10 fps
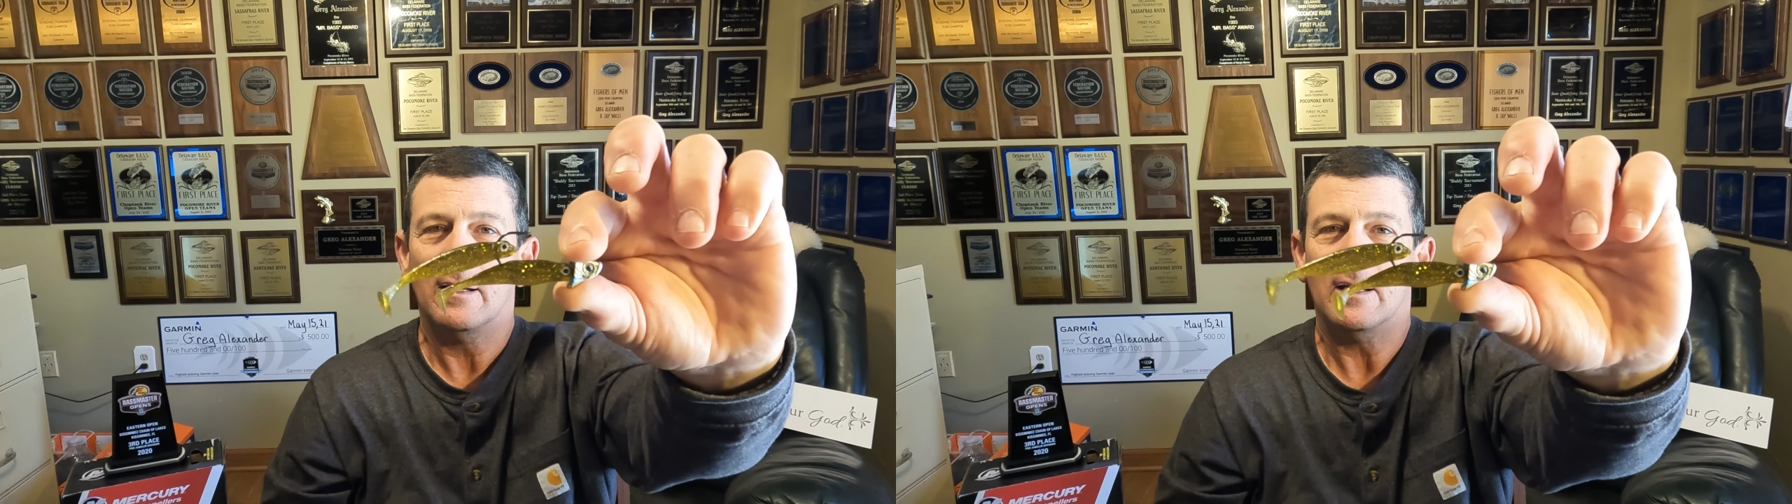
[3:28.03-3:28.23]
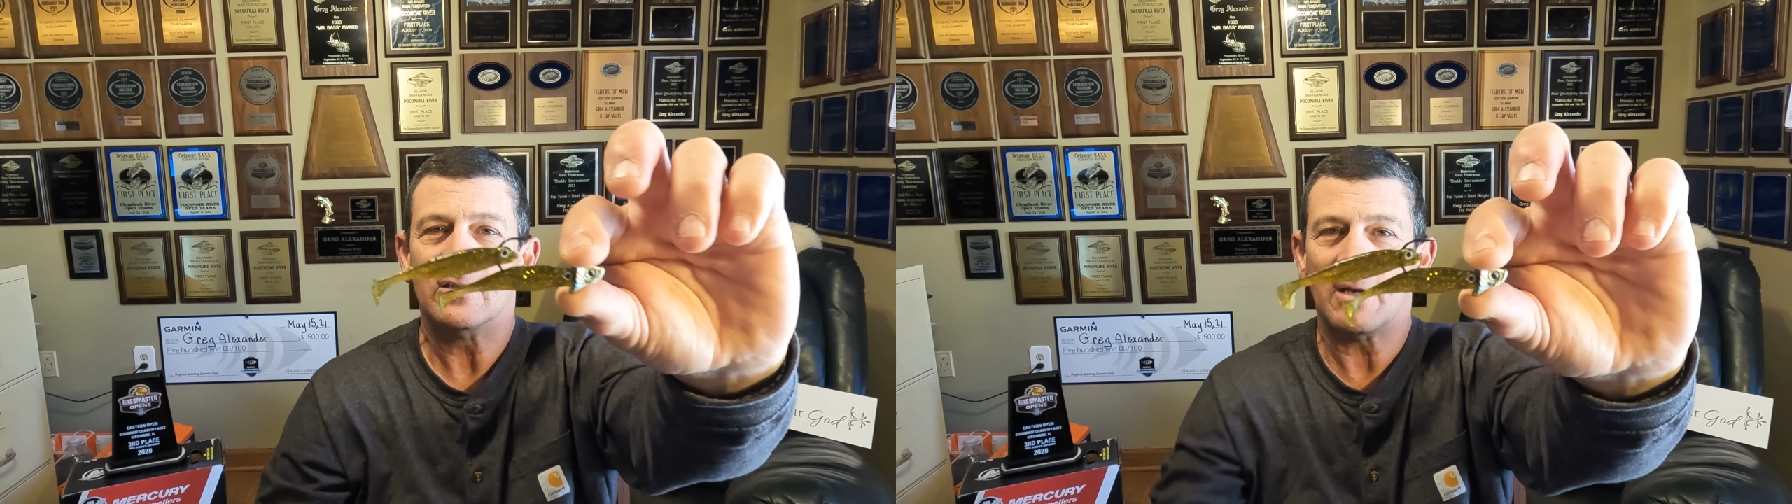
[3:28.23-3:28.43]

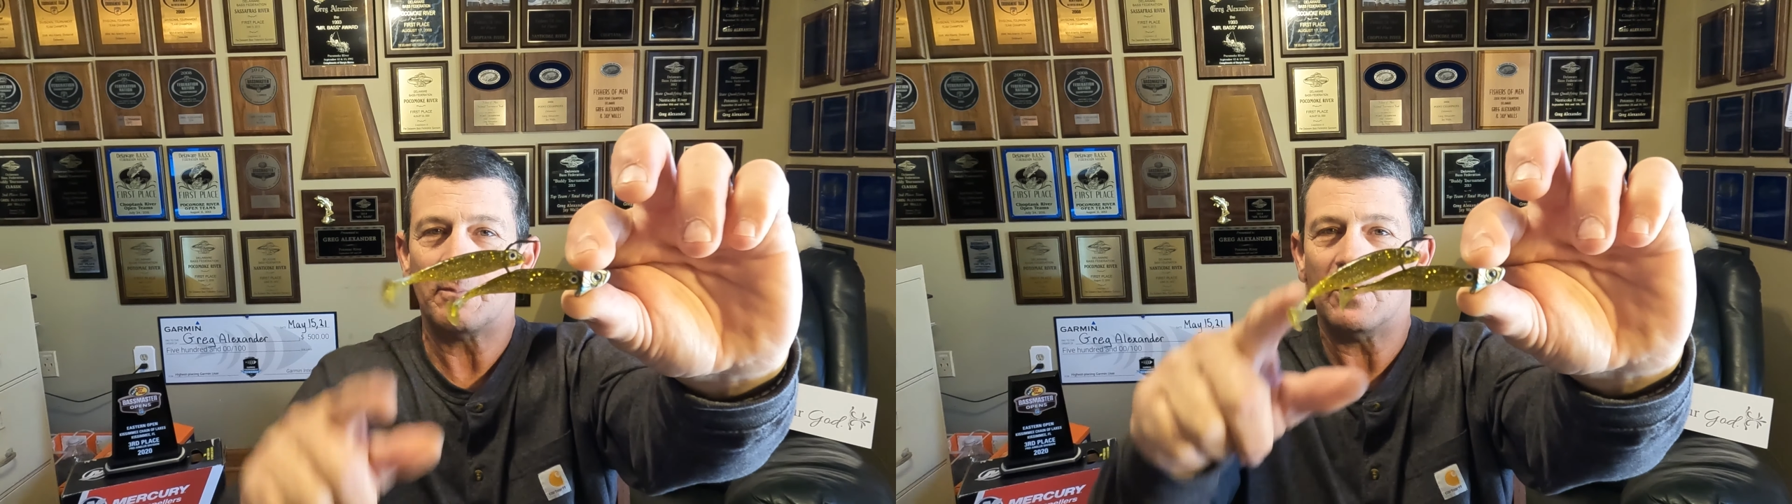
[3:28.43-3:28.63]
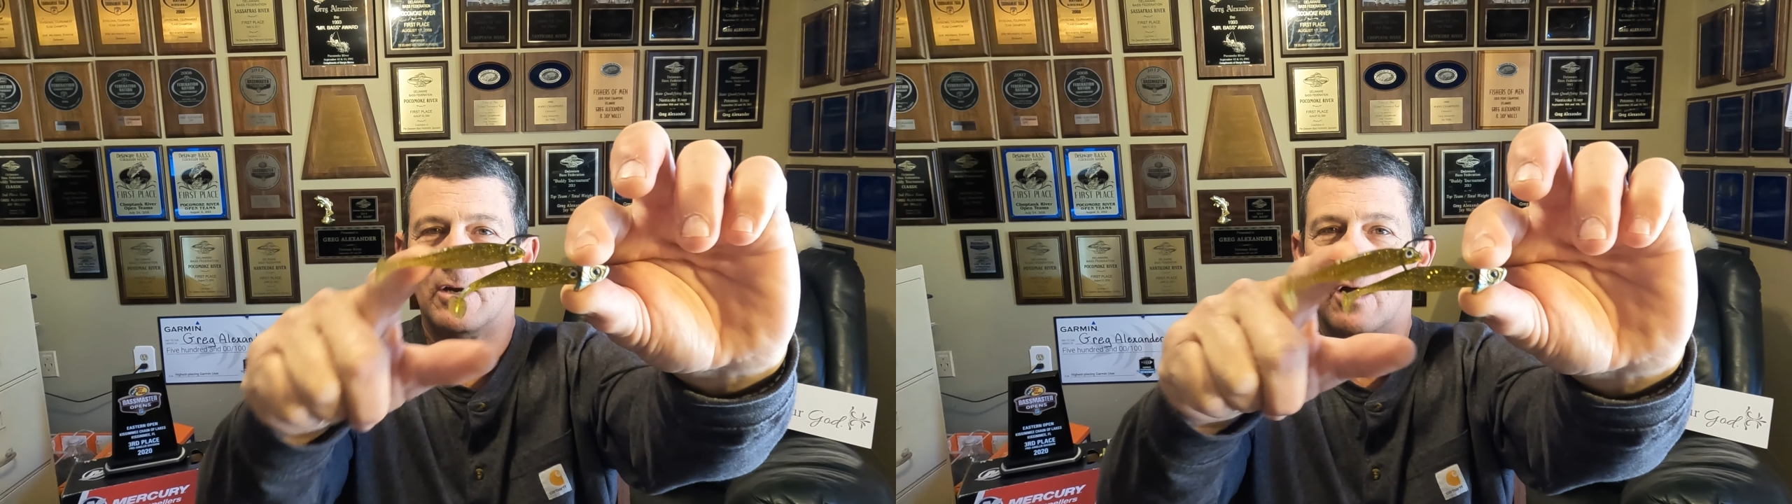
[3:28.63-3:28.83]
except
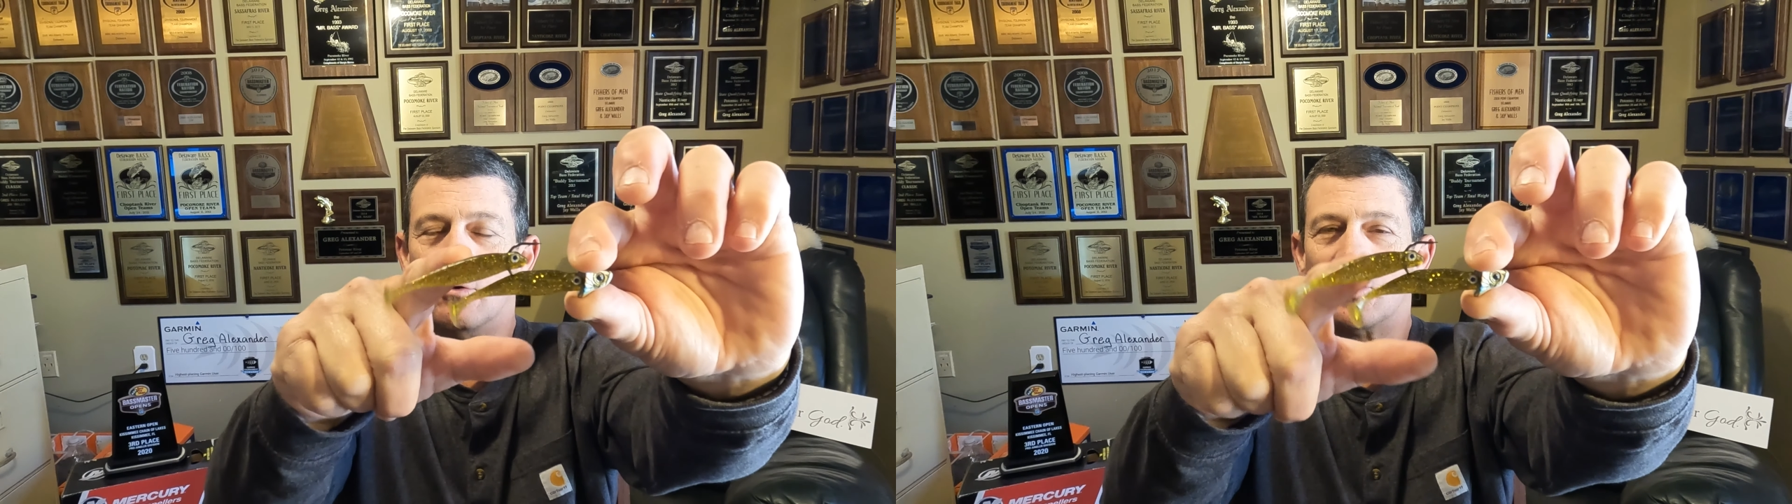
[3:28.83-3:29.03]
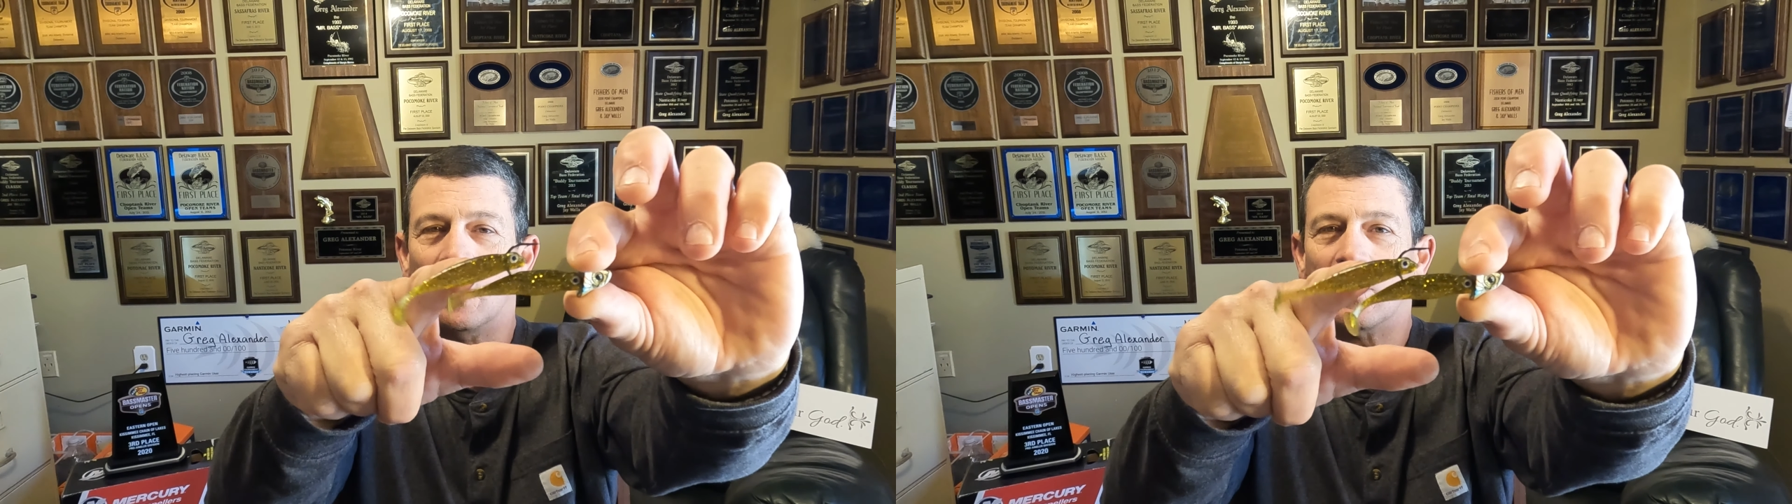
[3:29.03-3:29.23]
you
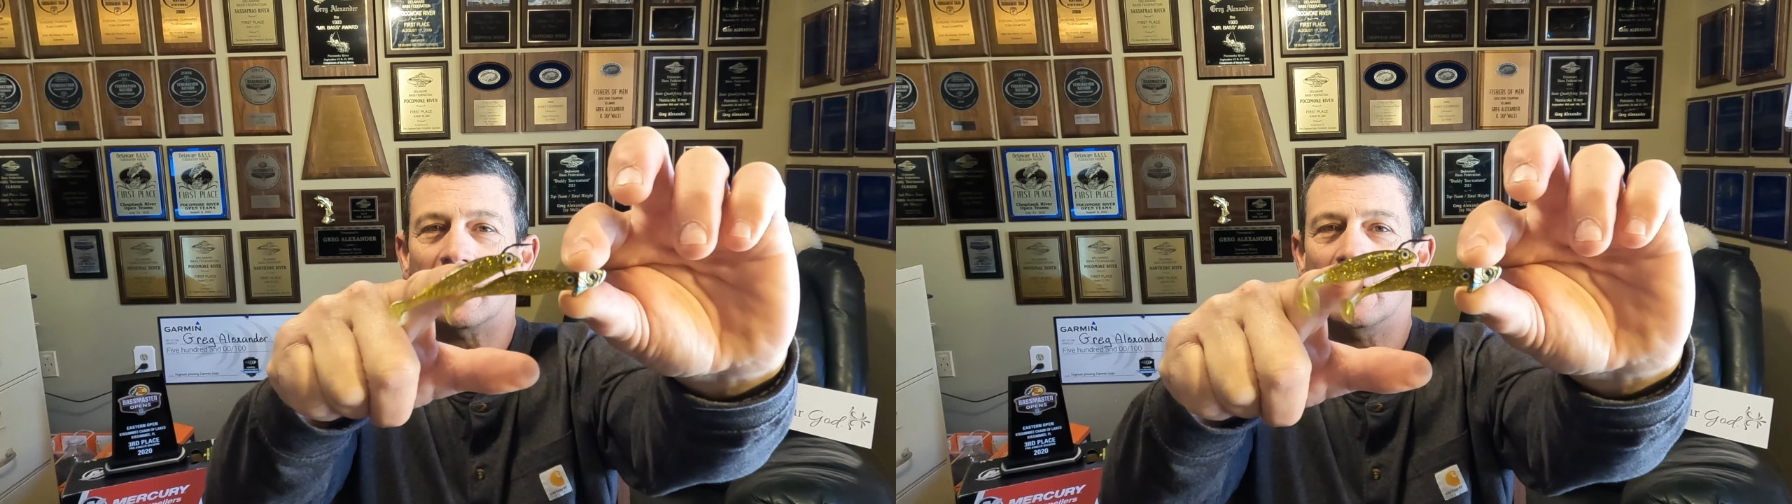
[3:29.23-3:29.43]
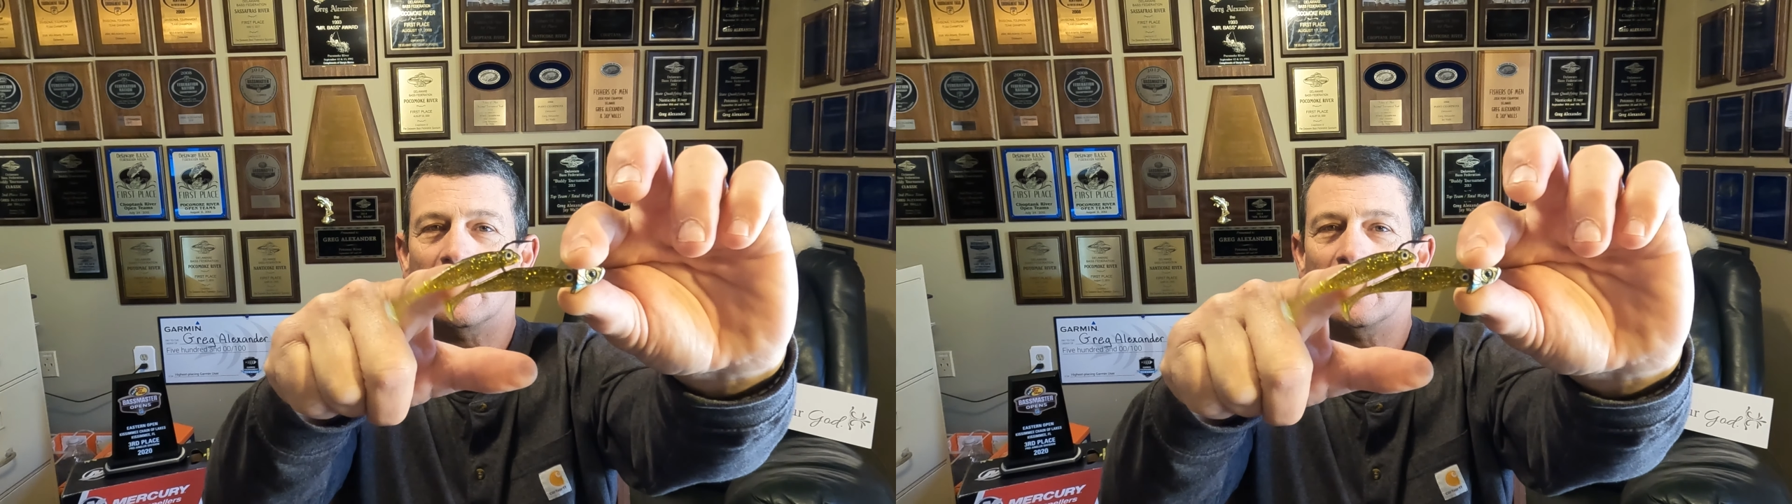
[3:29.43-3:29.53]
nose hook